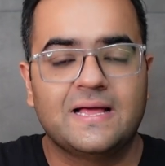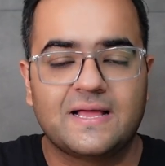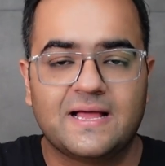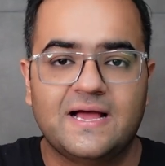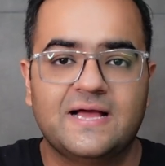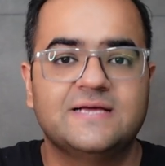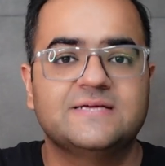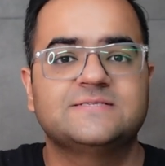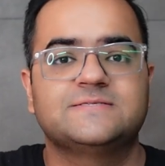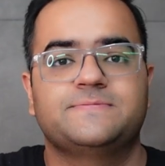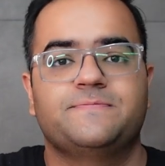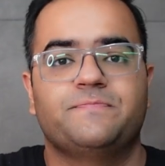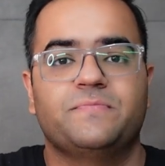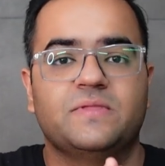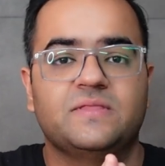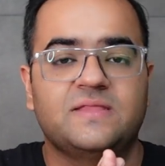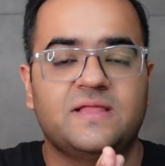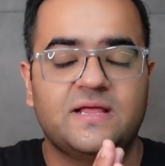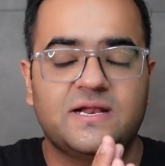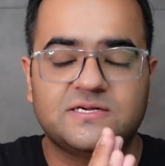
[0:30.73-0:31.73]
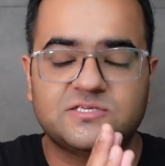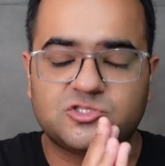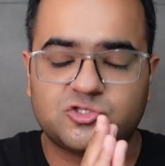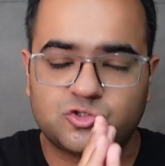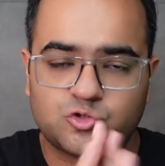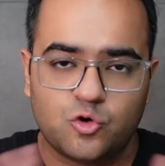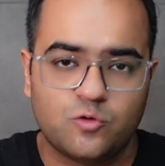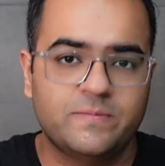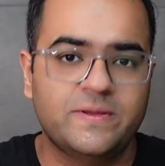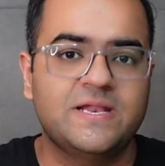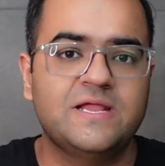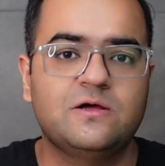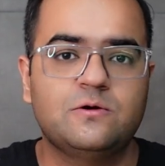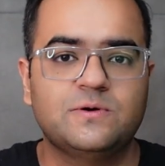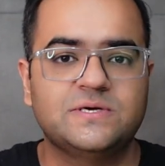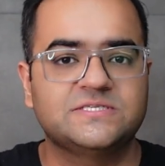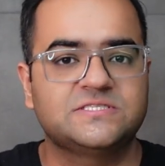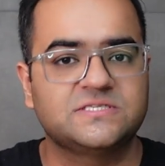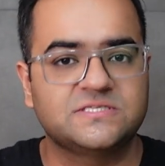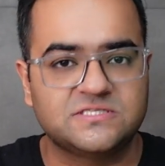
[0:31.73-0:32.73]
Guys, there are so many
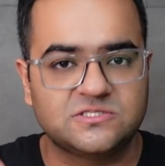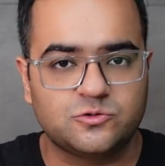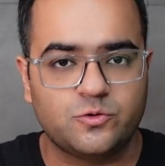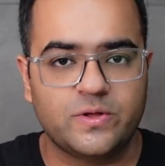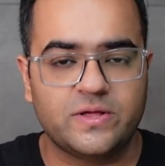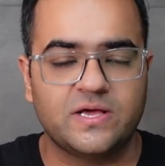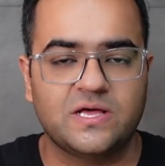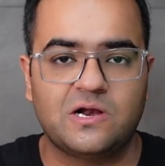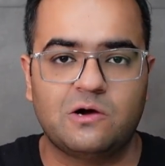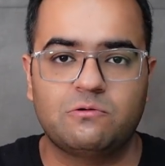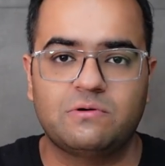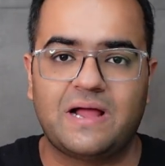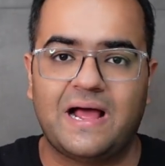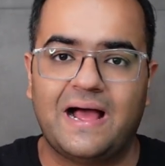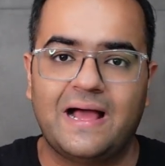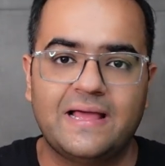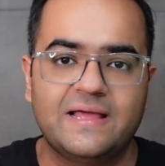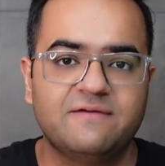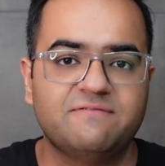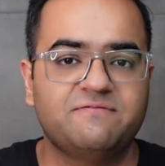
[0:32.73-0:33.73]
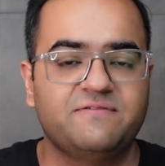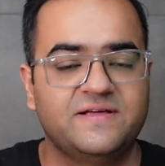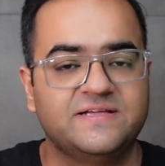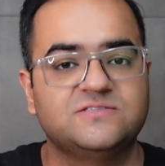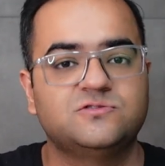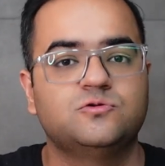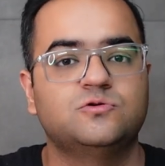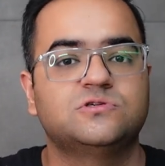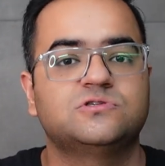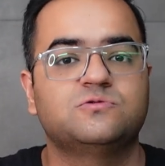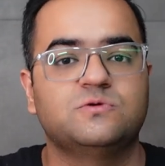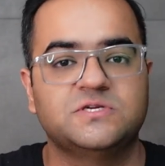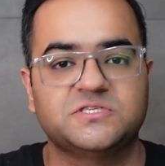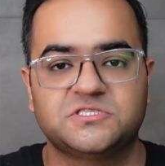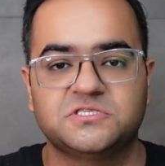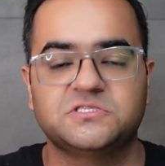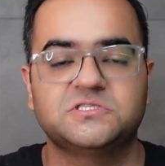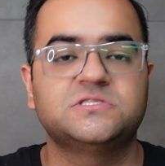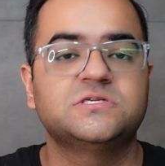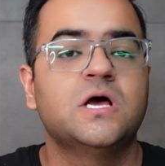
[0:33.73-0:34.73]
questions going around. I face those
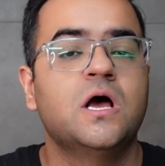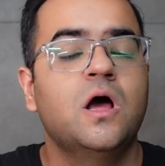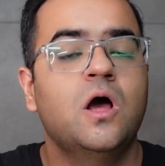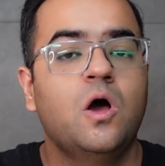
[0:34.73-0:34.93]
questions